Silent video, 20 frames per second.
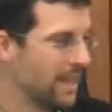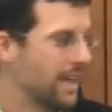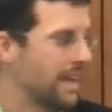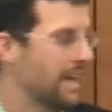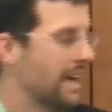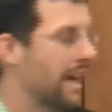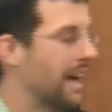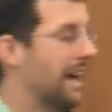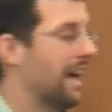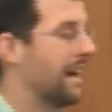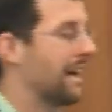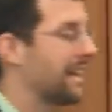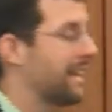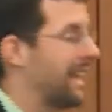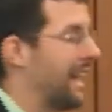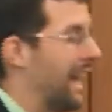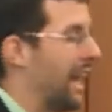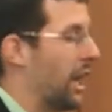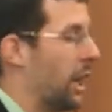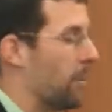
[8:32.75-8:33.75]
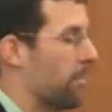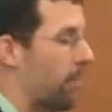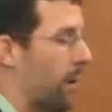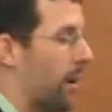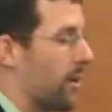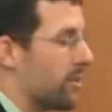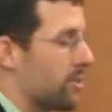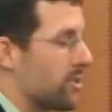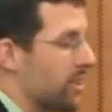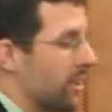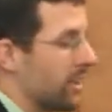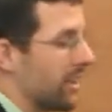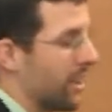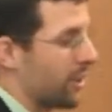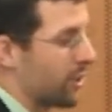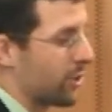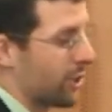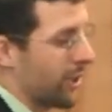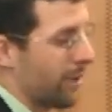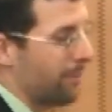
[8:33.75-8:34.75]
Uh, can a person
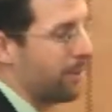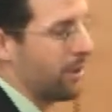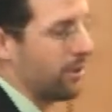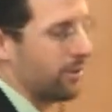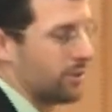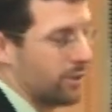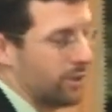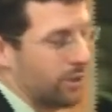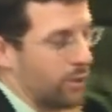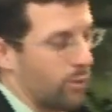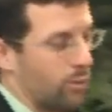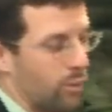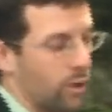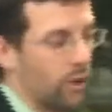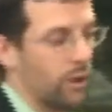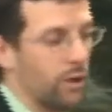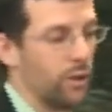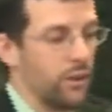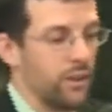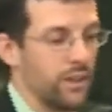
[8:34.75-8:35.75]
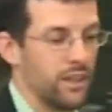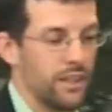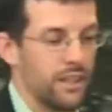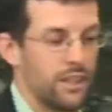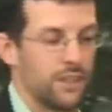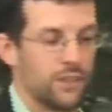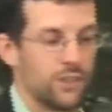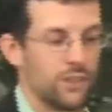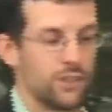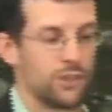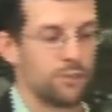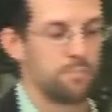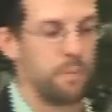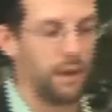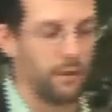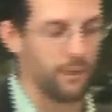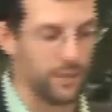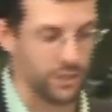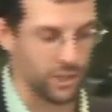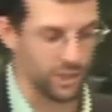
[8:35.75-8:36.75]
contribute to the world
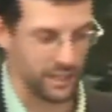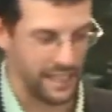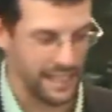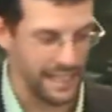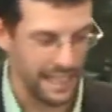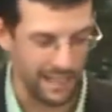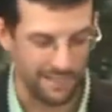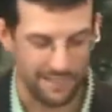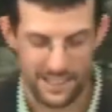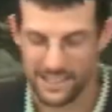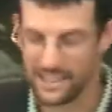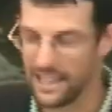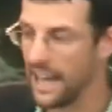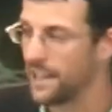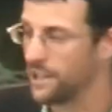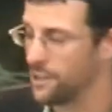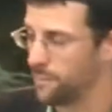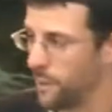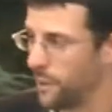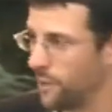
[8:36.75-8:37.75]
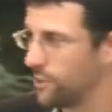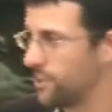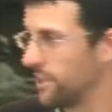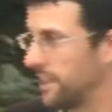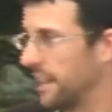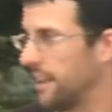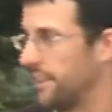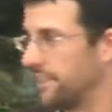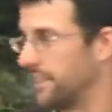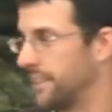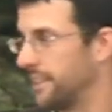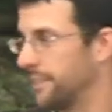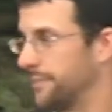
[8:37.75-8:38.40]
spiritually if he's not spiritually healthy?